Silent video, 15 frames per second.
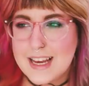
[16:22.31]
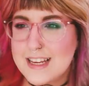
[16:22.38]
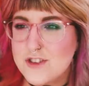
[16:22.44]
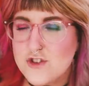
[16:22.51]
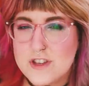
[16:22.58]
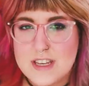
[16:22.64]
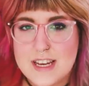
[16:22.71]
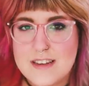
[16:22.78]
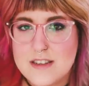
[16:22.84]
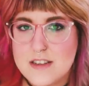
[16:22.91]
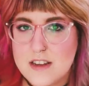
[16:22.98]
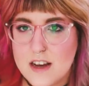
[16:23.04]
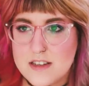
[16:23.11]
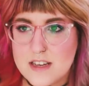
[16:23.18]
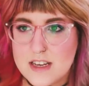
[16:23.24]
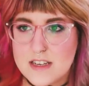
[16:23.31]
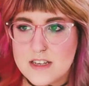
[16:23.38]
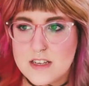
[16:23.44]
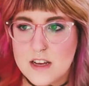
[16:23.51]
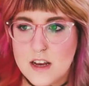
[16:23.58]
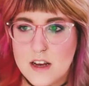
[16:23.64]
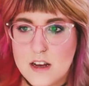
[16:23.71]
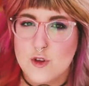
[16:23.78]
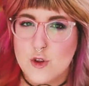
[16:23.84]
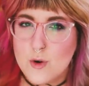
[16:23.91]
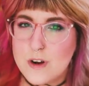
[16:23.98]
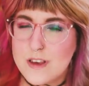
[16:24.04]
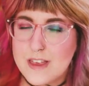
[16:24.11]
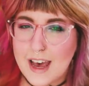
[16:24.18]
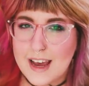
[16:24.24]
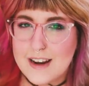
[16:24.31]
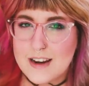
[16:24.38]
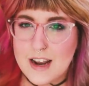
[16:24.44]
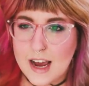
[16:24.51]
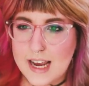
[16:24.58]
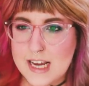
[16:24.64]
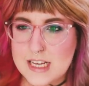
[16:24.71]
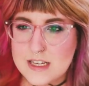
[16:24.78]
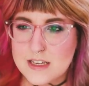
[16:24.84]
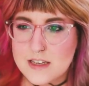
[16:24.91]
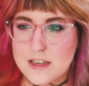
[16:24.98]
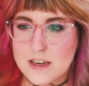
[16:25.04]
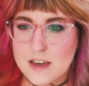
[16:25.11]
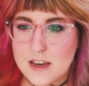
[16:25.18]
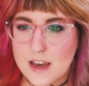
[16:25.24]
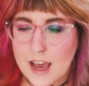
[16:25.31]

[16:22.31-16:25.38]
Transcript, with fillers: it just, it doesn't look that nice.